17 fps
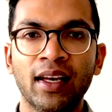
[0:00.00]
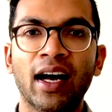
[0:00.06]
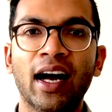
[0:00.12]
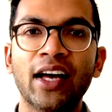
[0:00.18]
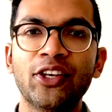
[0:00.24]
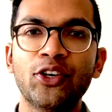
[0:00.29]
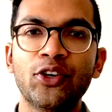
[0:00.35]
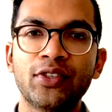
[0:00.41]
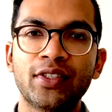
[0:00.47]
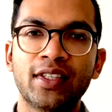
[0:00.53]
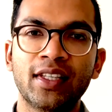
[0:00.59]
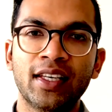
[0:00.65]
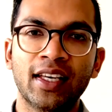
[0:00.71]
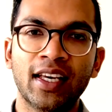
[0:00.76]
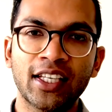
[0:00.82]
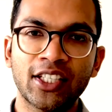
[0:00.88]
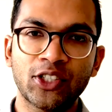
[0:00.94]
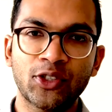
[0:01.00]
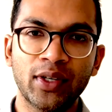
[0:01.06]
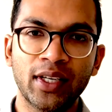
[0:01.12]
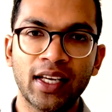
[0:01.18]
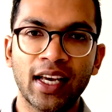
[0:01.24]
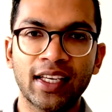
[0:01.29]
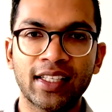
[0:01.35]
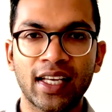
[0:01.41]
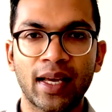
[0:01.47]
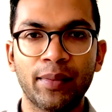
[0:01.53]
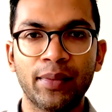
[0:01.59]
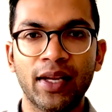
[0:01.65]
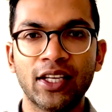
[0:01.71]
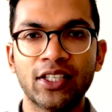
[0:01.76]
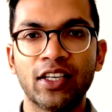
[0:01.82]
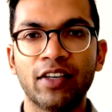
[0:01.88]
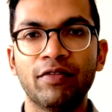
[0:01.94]
I use the history
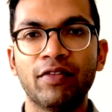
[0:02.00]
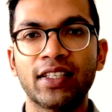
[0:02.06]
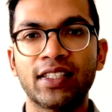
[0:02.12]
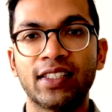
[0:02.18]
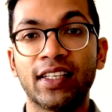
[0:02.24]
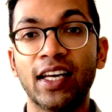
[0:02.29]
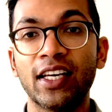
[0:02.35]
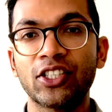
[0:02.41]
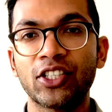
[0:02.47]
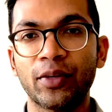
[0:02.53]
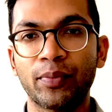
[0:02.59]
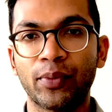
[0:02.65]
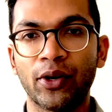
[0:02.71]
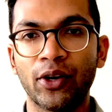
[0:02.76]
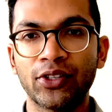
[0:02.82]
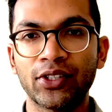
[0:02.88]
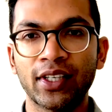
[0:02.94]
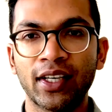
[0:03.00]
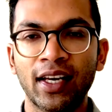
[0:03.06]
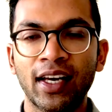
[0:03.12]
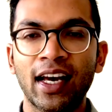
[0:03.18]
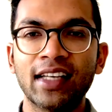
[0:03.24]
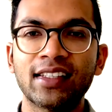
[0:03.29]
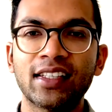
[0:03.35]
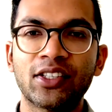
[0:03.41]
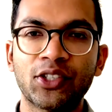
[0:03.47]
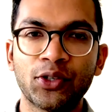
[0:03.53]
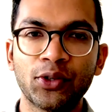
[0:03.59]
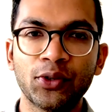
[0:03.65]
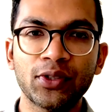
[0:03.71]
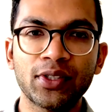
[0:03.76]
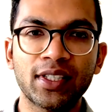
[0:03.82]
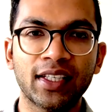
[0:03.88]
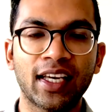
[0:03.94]
examination investigation approach as the
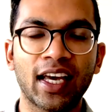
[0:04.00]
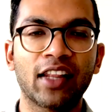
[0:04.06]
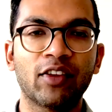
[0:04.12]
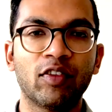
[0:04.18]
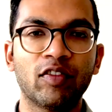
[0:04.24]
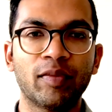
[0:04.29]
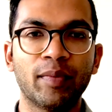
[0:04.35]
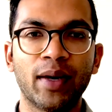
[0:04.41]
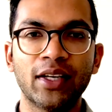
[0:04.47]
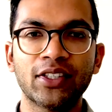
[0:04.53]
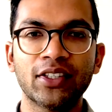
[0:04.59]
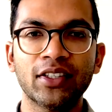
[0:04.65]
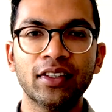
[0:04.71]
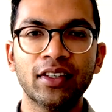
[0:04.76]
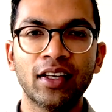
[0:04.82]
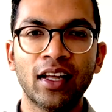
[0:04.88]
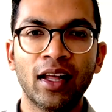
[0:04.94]
tools to gather information,